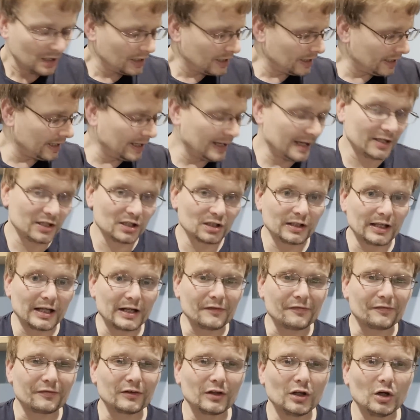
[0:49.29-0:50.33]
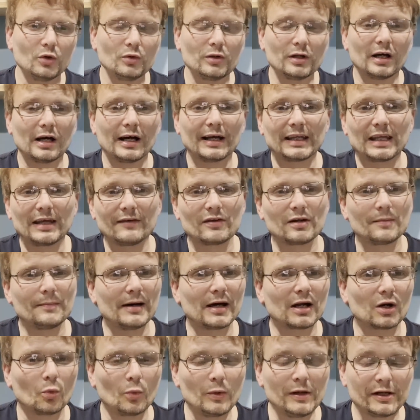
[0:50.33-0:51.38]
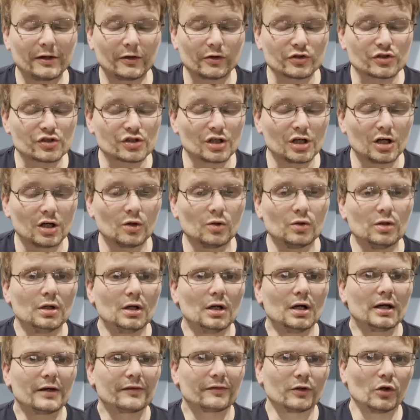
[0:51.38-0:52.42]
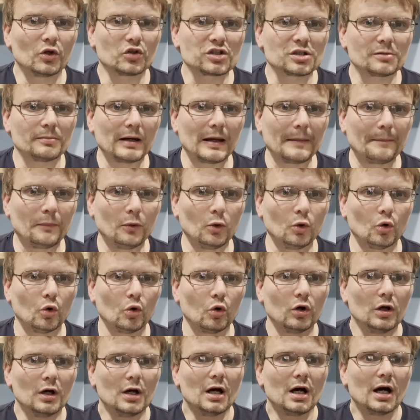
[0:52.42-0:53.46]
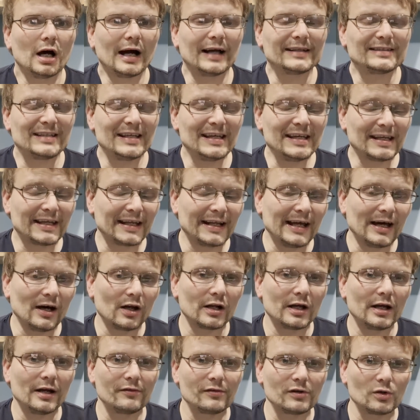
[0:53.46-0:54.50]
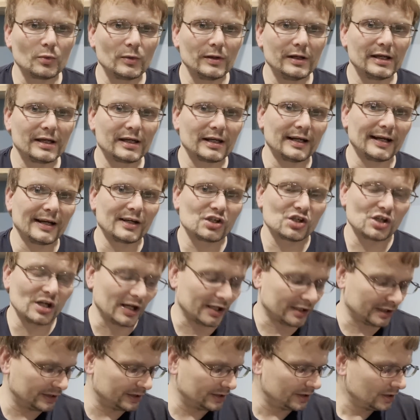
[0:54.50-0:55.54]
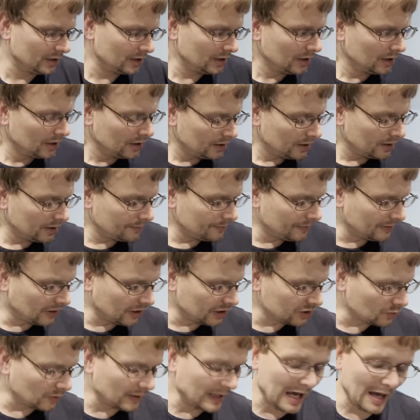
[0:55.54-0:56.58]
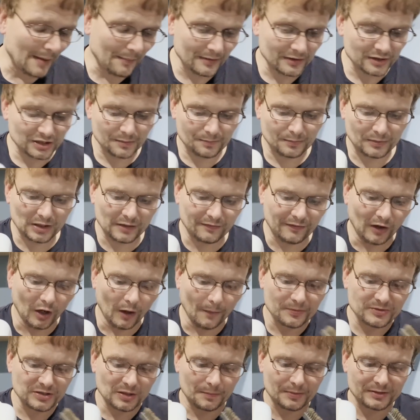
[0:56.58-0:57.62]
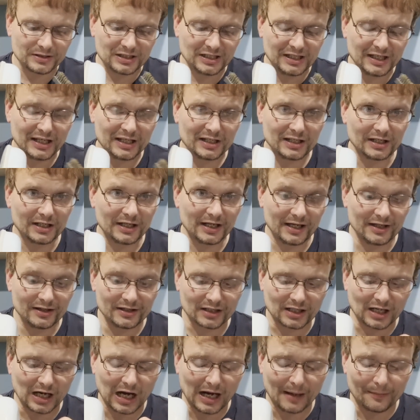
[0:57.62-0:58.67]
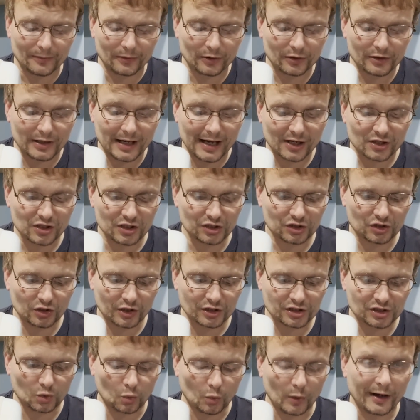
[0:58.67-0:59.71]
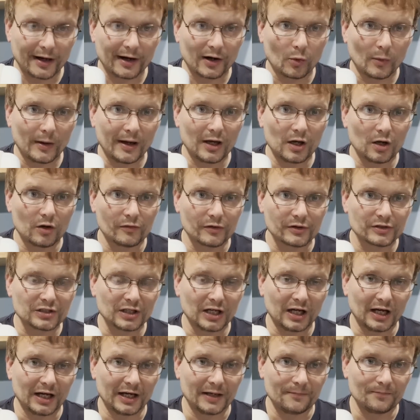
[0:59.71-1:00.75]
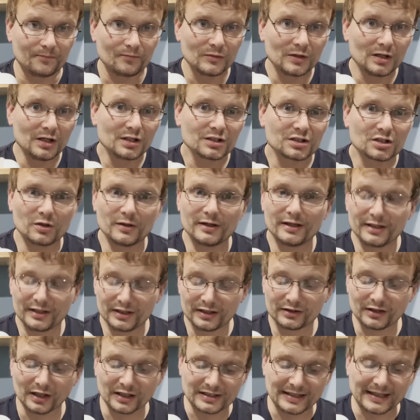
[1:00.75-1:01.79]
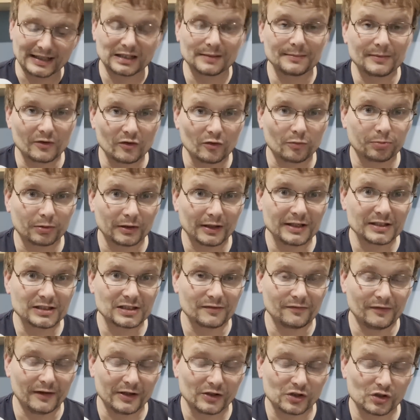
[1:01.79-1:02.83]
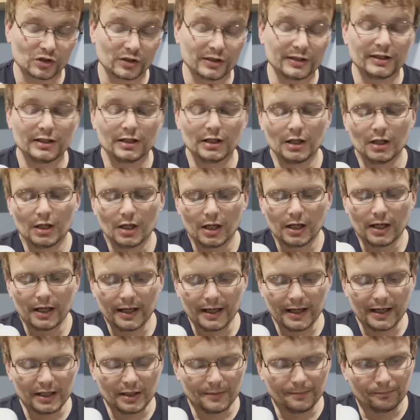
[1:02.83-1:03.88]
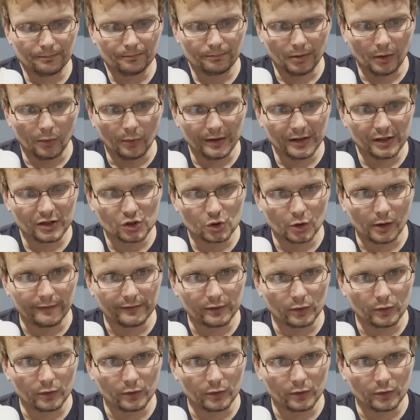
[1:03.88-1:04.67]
and you let it float. I give it about a week or so. Floats in my pool. I take it out every week and I check it. Because what happens, it develops a patina and the copper actually starts to wear away over time. So it does have to be replaced eventually. But what you do every